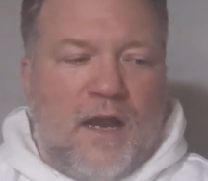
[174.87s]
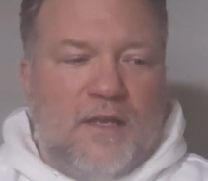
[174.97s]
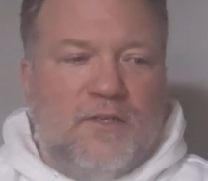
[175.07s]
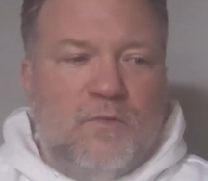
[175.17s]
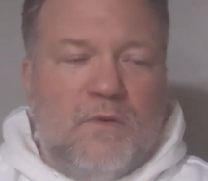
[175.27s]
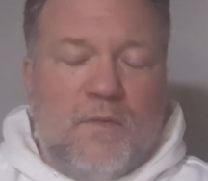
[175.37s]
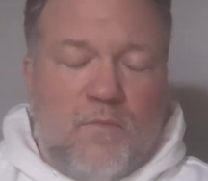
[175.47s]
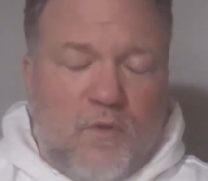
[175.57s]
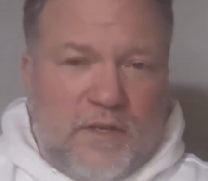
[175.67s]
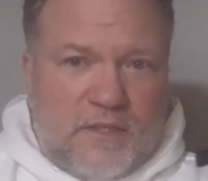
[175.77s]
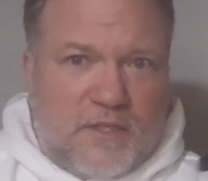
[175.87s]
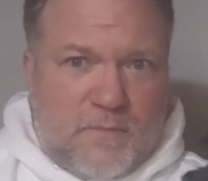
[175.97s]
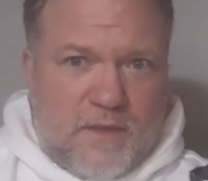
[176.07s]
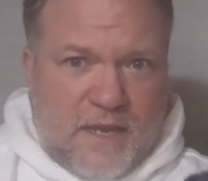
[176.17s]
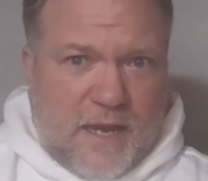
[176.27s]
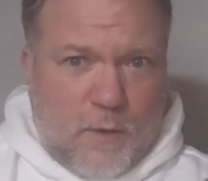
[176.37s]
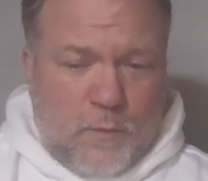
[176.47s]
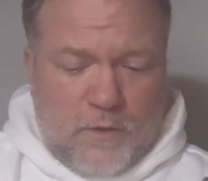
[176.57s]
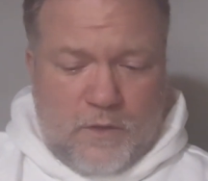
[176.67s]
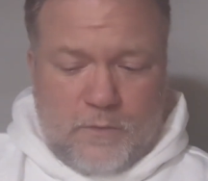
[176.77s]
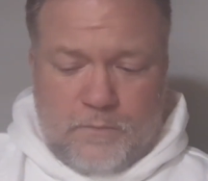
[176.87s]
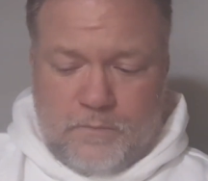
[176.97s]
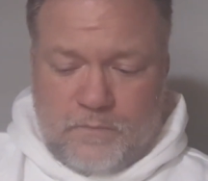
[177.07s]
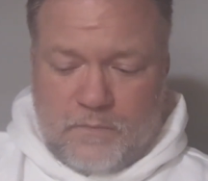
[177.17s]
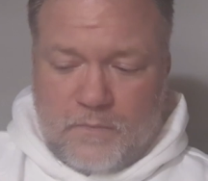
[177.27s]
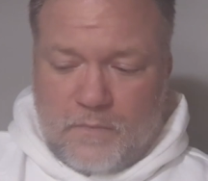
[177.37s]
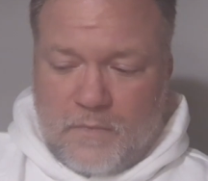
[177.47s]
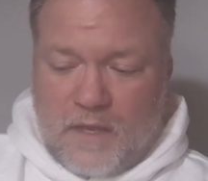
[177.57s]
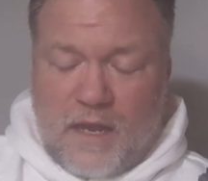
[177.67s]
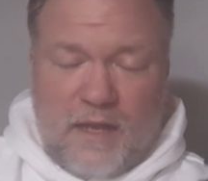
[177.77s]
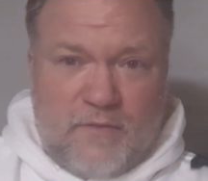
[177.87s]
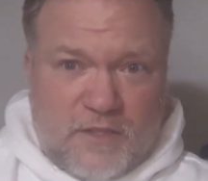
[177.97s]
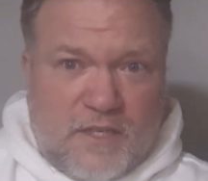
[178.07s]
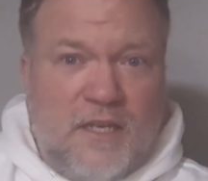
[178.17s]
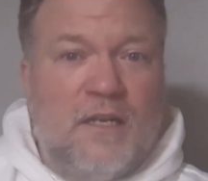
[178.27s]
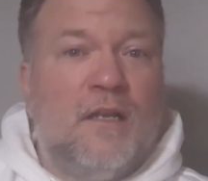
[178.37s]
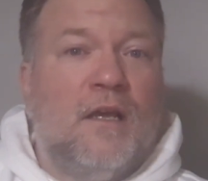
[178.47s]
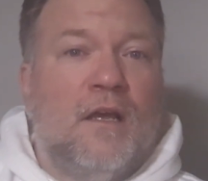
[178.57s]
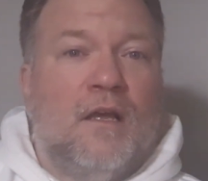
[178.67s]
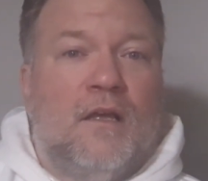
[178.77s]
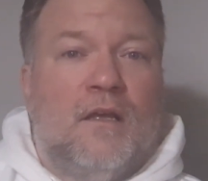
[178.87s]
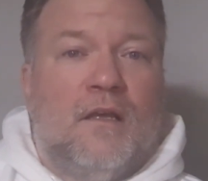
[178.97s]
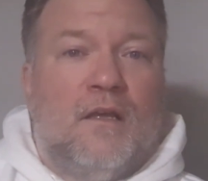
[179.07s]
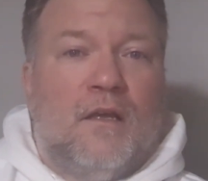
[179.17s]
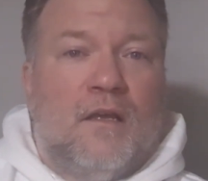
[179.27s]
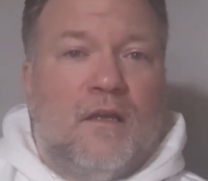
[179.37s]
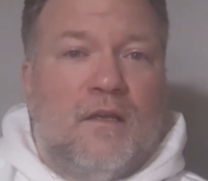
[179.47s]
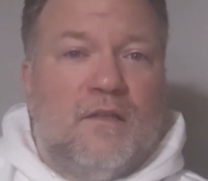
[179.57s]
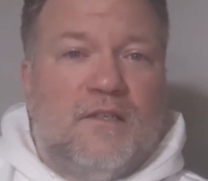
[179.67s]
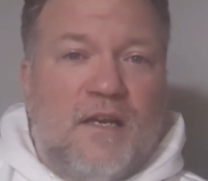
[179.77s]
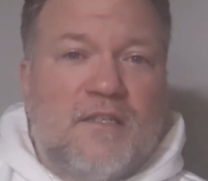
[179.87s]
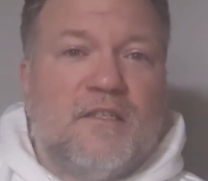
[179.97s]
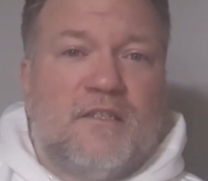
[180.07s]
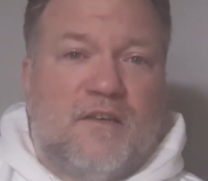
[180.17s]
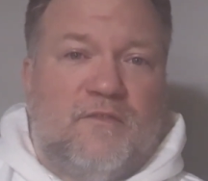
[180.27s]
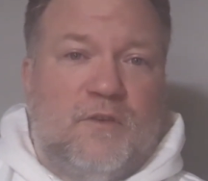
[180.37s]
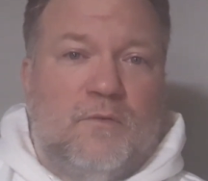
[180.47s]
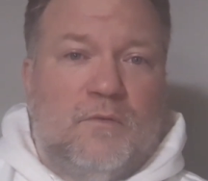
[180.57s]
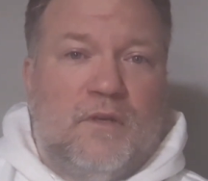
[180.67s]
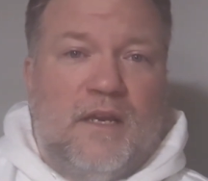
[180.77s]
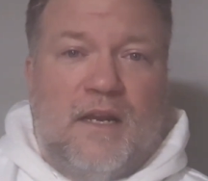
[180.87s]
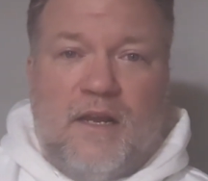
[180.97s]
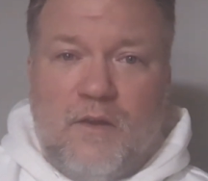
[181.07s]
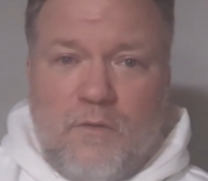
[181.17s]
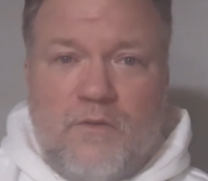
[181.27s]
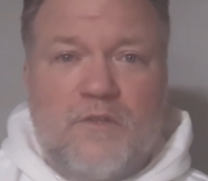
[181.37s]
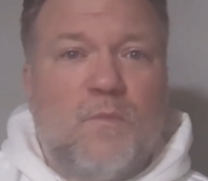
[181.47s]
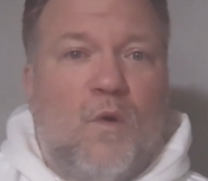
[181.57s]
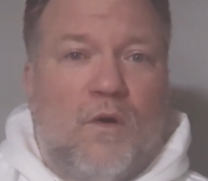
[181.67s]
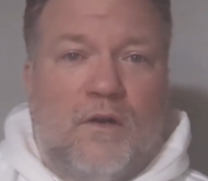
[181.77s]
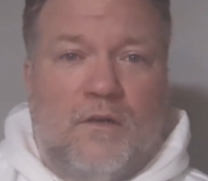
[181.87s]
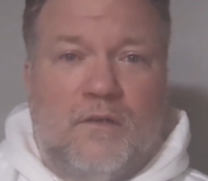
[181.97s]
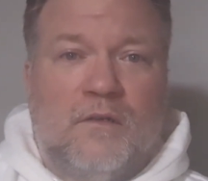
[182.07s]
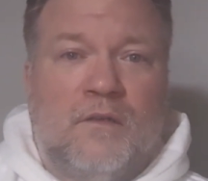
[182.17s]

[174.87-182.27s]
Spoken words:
I do want to point something out though. I've seen dozens of you, and I know there's more,